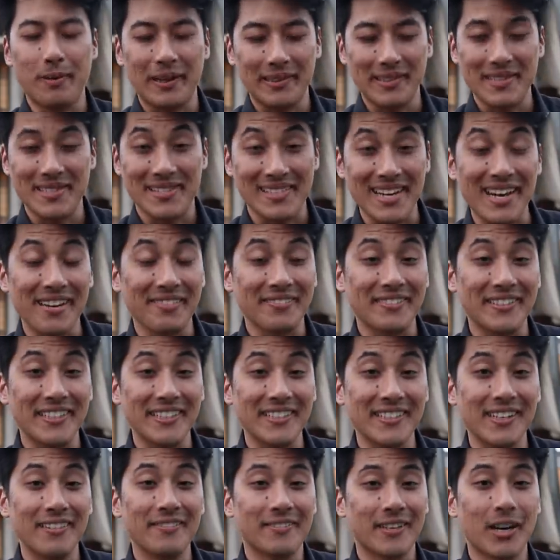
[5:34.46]
about the
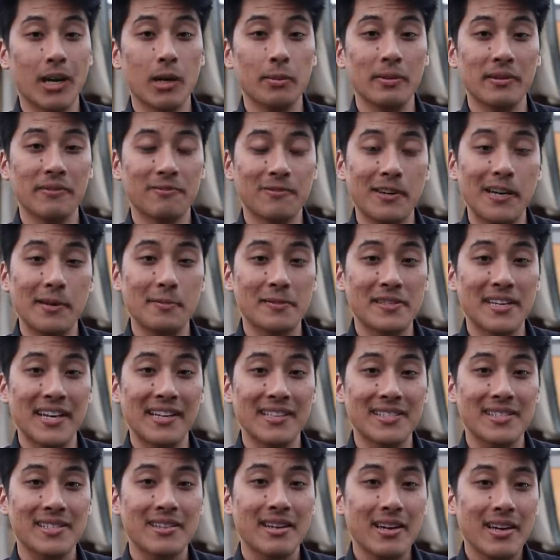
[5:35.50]
safety of carbon frame
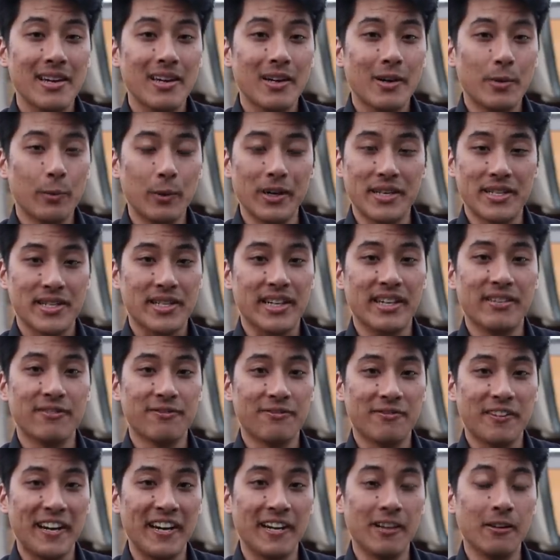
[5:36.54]
sets which can
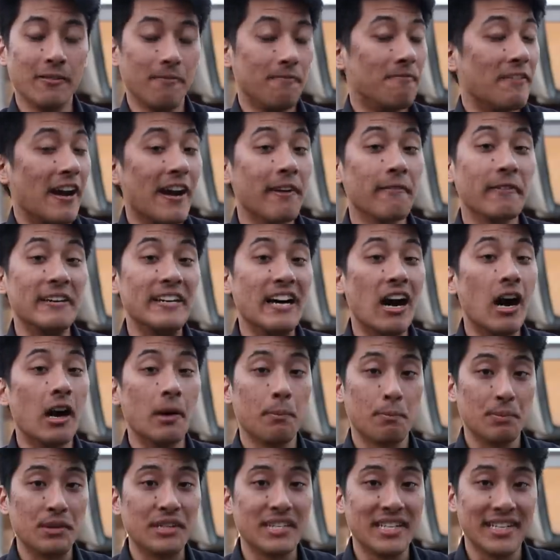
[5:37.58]
fail very
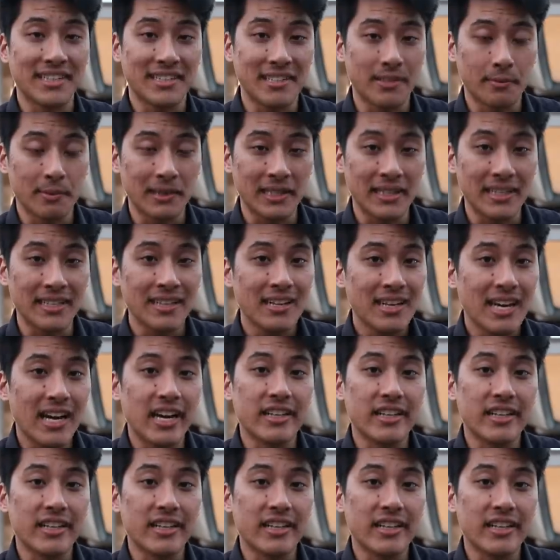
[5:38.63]
unpredictably,